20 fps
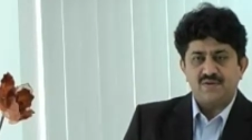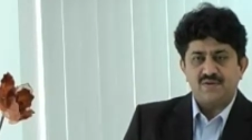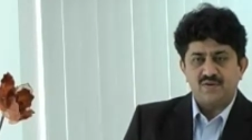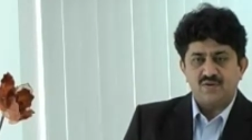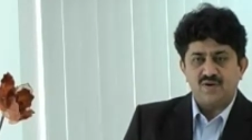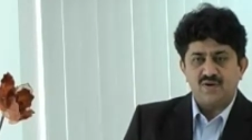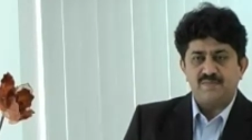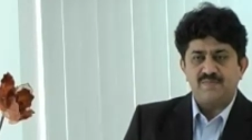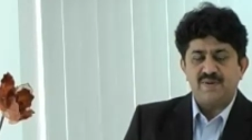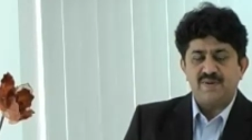
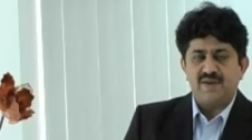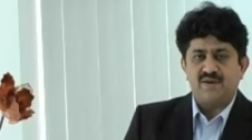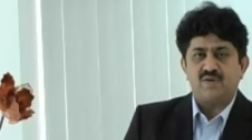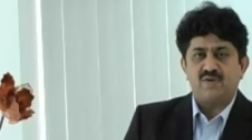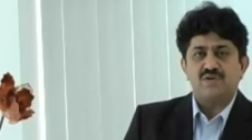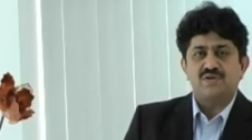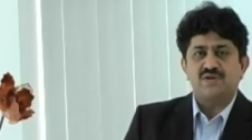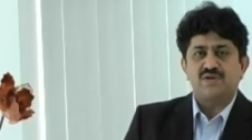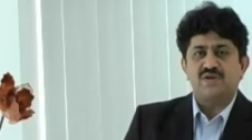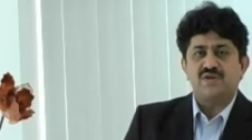could be an
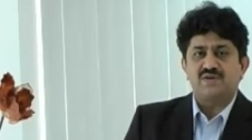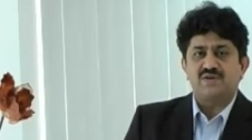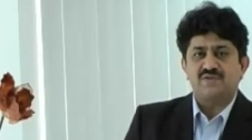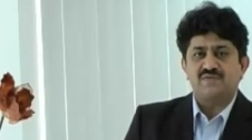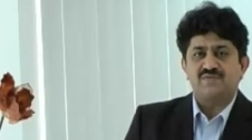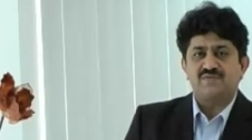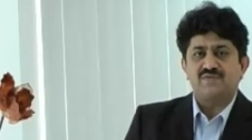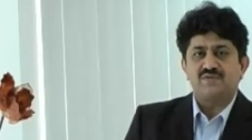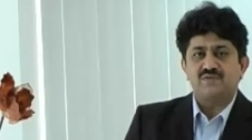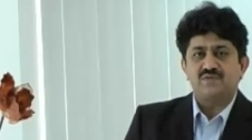
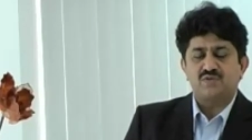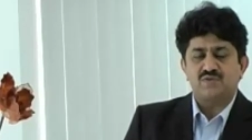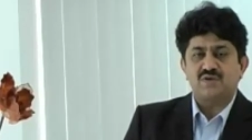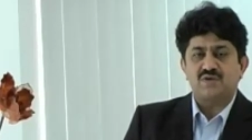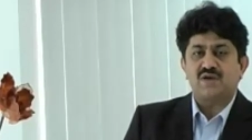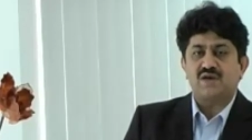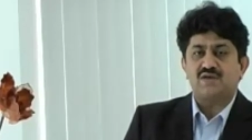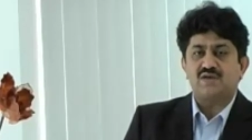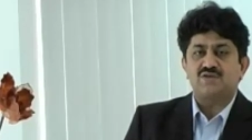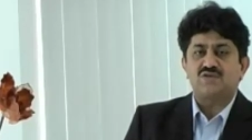alternative to the
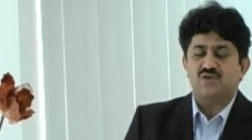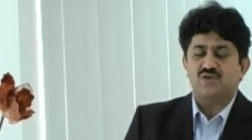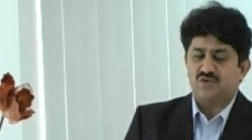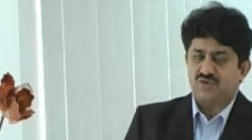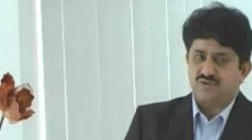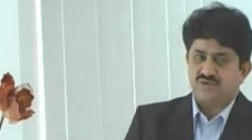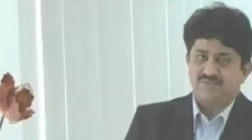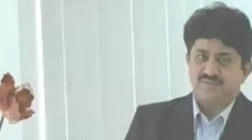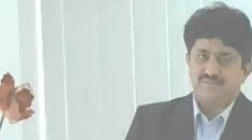current source.